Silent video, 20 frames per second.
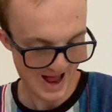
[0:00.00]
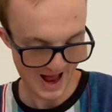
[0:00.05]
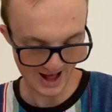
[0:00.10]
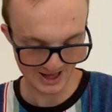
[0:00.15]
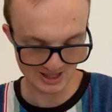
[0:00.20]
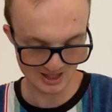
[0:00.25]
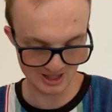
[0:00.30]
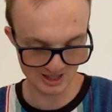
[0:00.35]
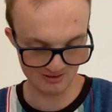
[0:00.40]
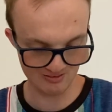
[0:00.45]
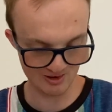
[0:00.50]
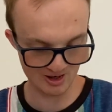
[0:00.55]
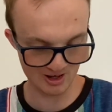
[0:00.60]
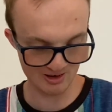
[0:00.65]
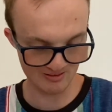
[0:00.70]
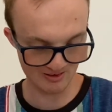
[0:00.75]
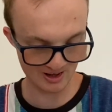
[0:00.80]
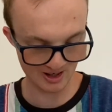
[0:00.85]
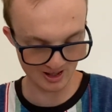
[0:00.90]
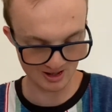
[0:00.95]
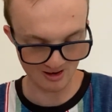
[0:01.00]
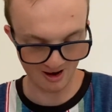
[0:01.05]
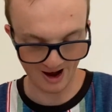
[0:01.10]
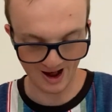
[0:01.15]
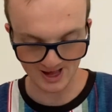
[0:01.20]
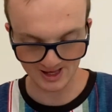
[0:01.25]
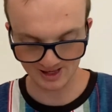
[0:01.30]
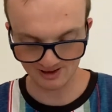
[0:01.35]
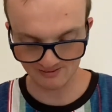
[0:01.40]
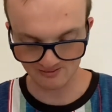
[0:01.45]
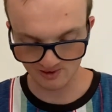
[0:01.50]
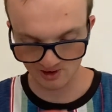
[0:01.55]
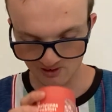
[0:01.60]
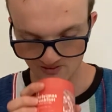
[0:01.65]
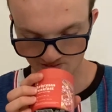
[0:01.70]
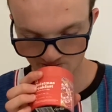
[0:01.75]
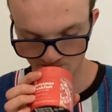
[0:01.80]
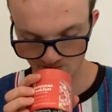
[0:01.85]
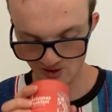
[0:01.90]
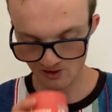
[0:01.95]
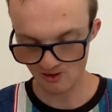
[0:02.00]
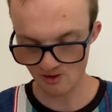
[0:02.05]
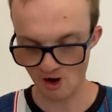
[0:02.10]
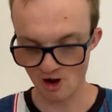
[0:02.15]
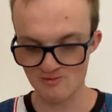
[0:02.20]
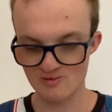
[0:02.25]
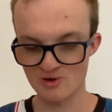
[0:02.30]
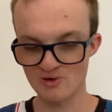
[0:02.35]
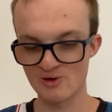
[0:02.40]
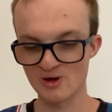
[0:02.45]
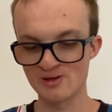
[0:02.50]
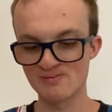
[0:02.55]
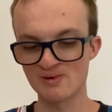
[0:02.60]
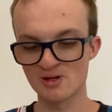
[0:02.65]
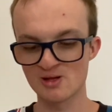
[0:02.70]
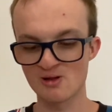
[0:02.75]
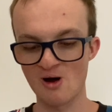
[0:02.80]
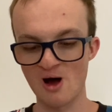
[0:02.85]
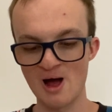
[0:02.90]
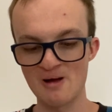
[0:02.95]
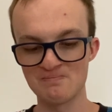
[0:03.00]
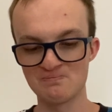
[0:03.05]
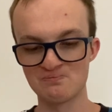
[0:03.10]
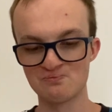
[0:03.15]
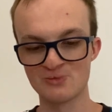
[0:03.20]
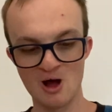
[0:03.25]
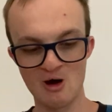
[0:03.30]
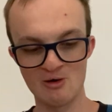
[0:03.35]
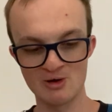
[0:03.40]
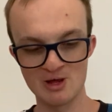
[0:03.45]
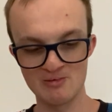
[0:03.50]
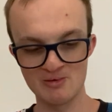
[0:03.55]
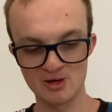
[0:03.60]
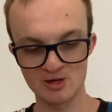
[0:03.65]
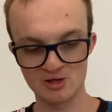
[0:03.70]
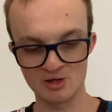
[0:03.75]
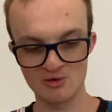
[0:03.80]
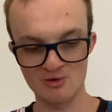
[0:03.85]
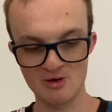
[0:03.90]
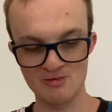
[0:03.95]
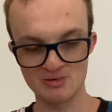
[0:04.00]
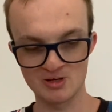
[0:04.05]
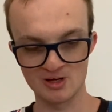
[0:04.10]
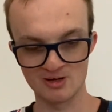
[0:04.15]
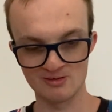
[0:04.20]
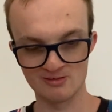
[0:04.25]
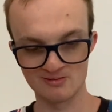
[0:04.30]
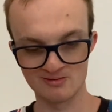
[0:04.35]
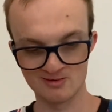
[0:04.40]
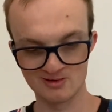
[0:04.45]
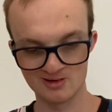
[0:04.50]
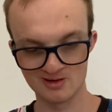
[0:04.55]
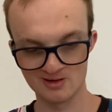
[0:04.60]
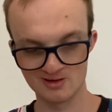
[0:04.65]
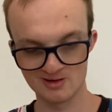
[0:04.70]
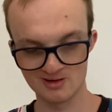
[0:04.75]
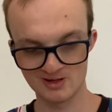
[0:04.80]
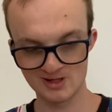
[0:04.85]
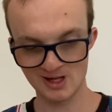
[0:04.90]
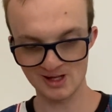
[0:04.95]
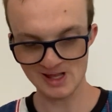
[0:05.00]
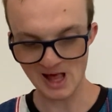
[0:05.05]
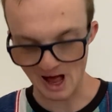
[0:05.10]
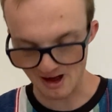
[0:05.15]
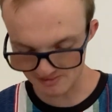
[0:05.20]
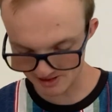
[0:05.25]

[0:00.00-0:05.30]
and it is really nice for over Christmas time. I'll give you the description. It doesn't have